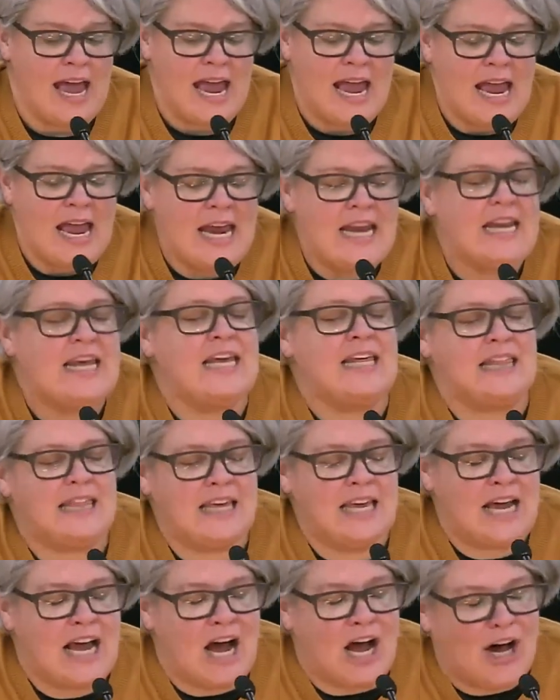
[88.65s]

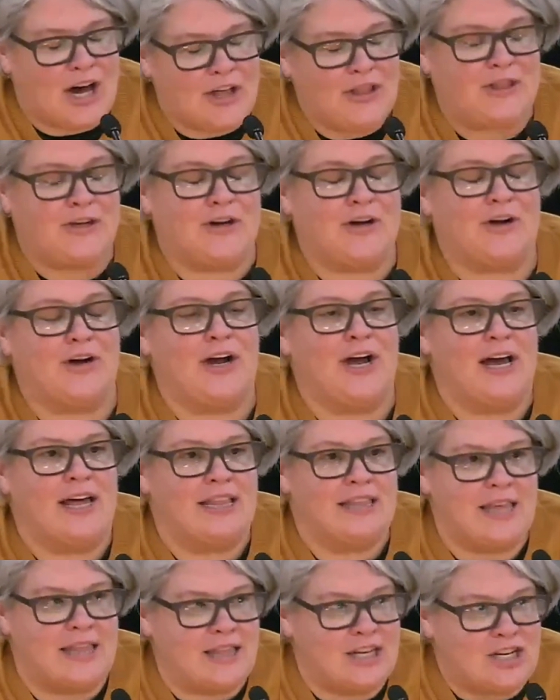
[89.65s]
anything other
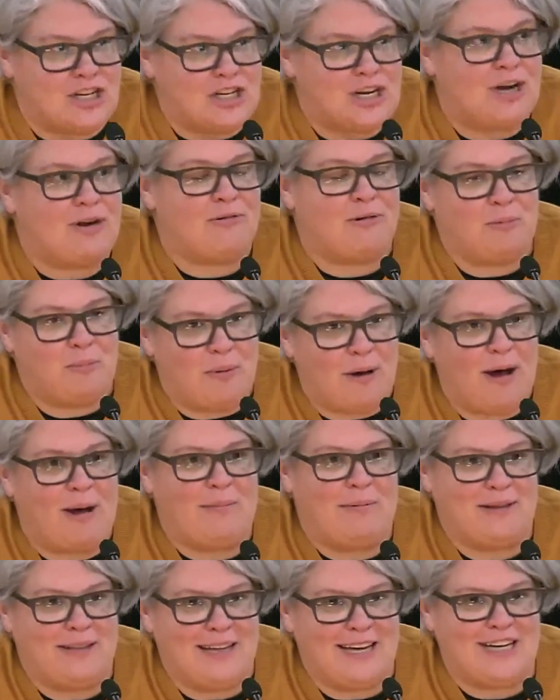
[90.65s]
than the general
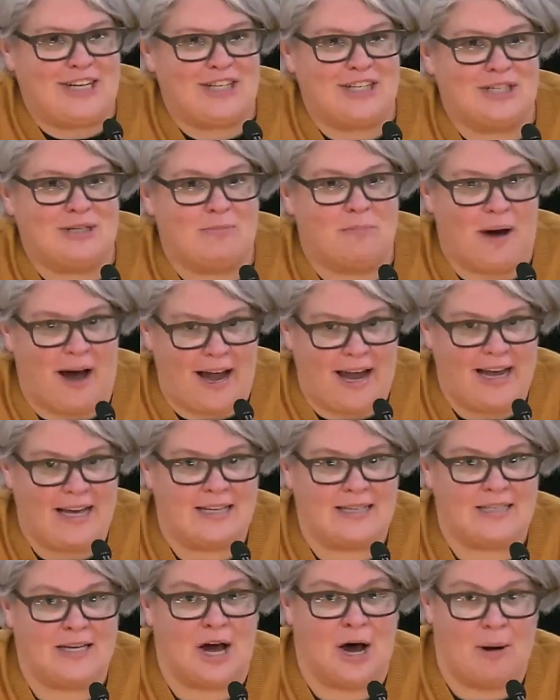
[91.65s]
population's
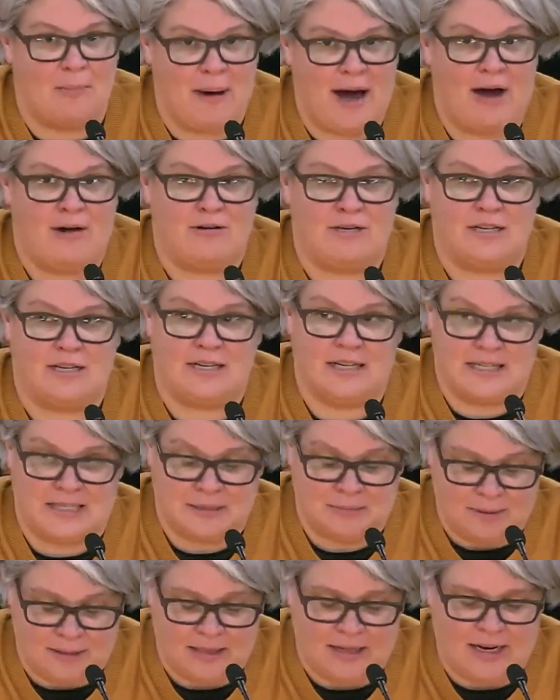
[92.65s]
bias about
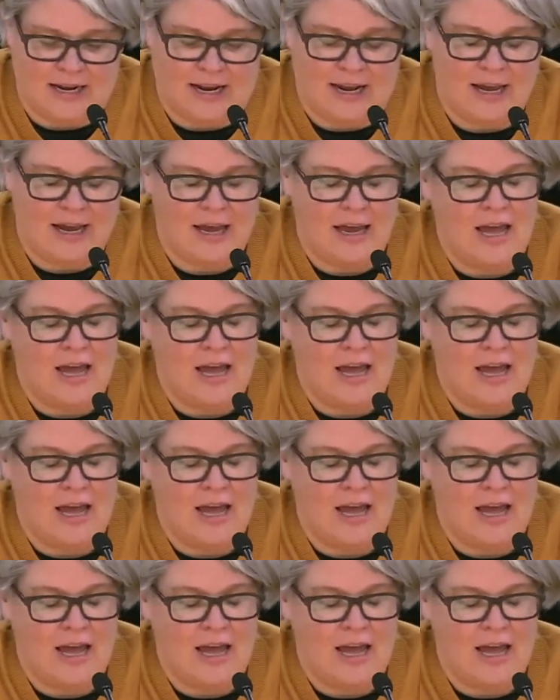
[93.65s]
disability.